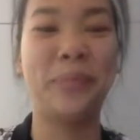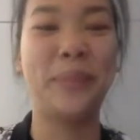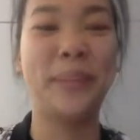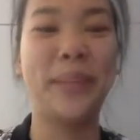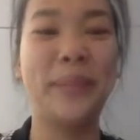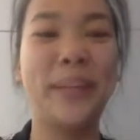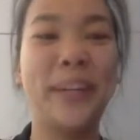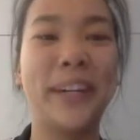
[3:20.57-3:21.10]

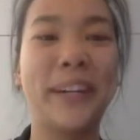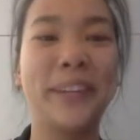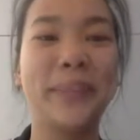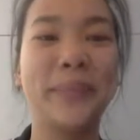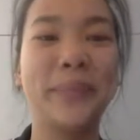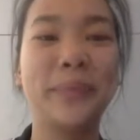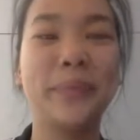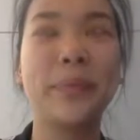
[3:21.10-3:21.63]
let me know.
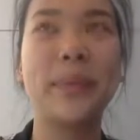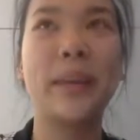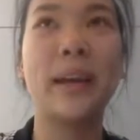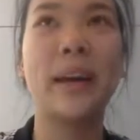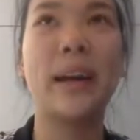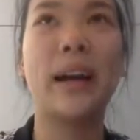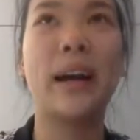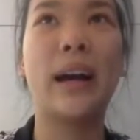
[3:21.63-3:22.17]

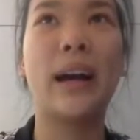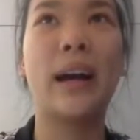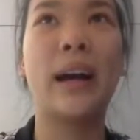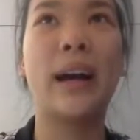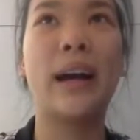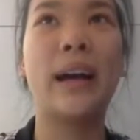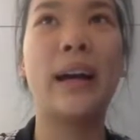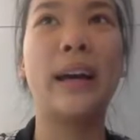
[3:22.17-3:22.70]

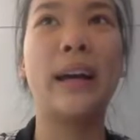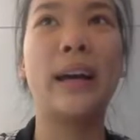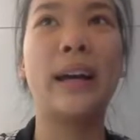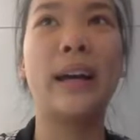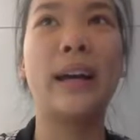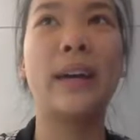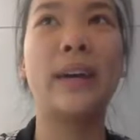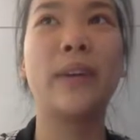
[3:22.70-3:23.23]

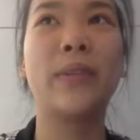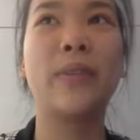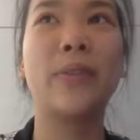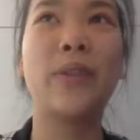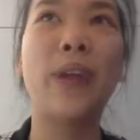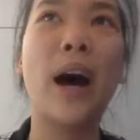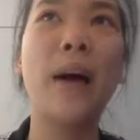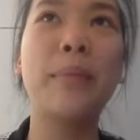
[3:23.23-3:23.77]
I
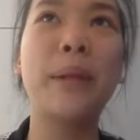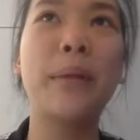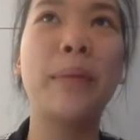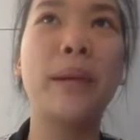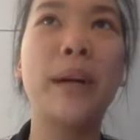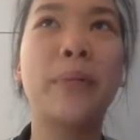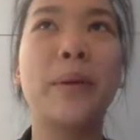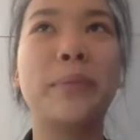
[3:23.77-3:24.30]
thought
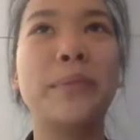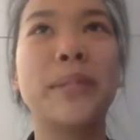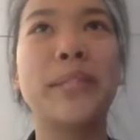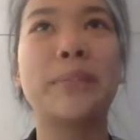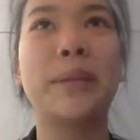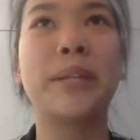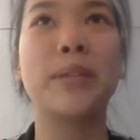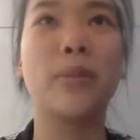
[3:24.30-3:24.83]
maybe I would
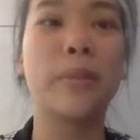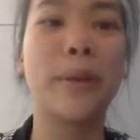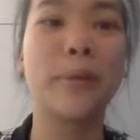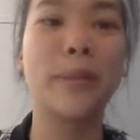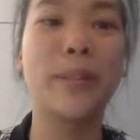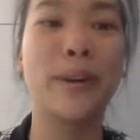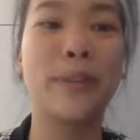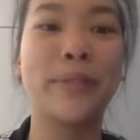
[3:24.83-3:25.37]
miss my swimming
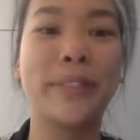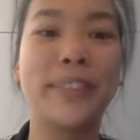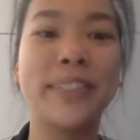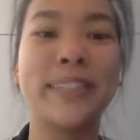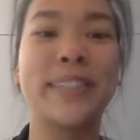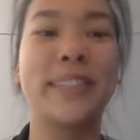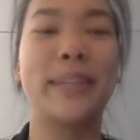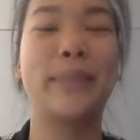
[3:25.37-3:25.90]
with
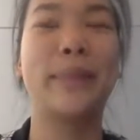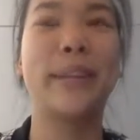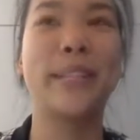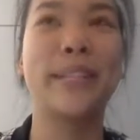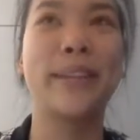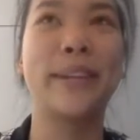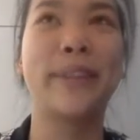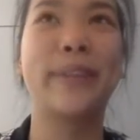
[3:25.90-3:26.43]
dolphins in
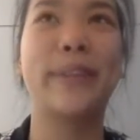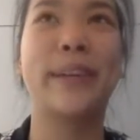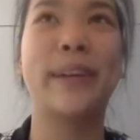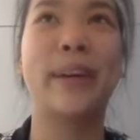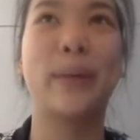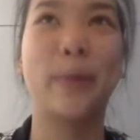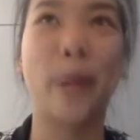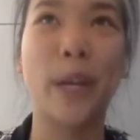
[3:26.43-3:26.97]
Mexico, and
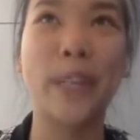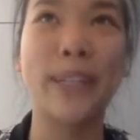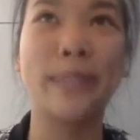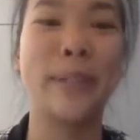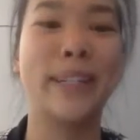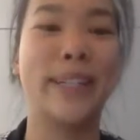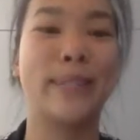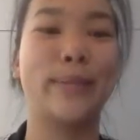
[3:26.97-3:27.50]
I will not
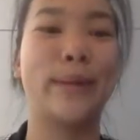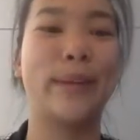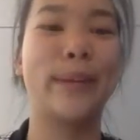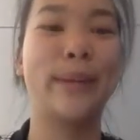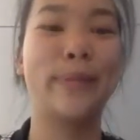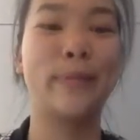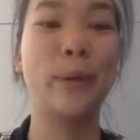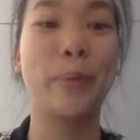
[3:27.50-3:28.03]
because we
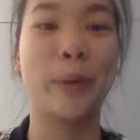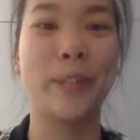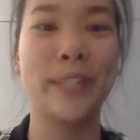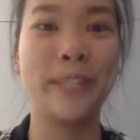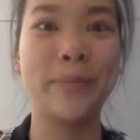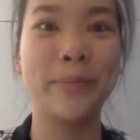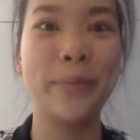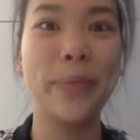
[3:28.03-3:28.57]
rebooked
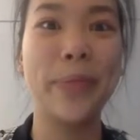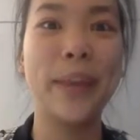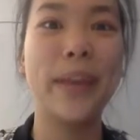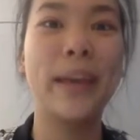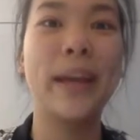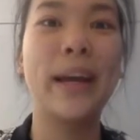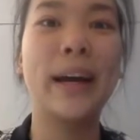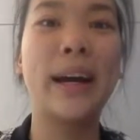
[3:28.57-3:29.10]
it.
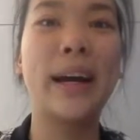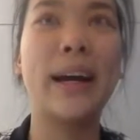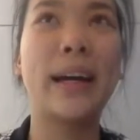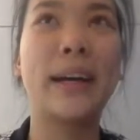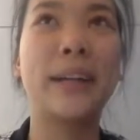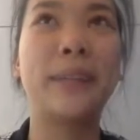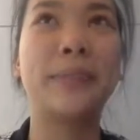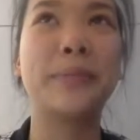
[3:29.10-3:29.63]

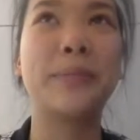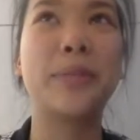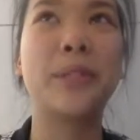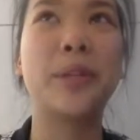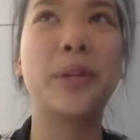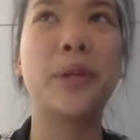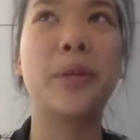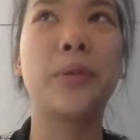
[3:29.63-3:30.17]

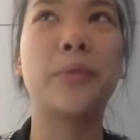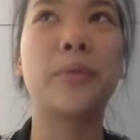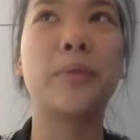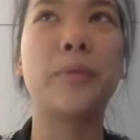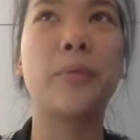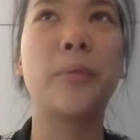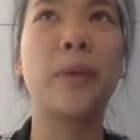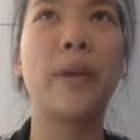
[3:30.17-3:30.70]
So
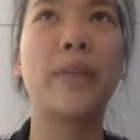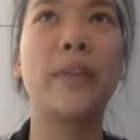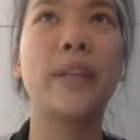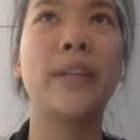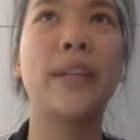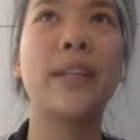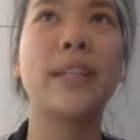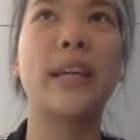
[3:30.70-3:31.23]
one of the
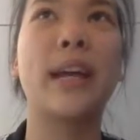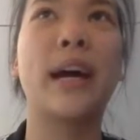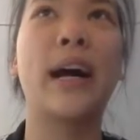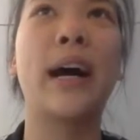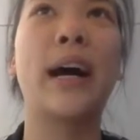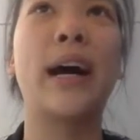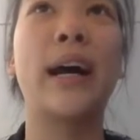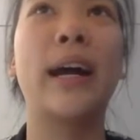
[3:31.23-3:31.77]
things that
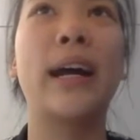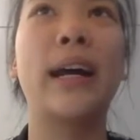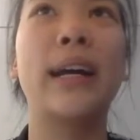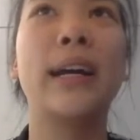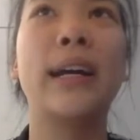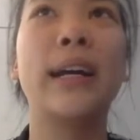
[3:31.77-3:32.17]
I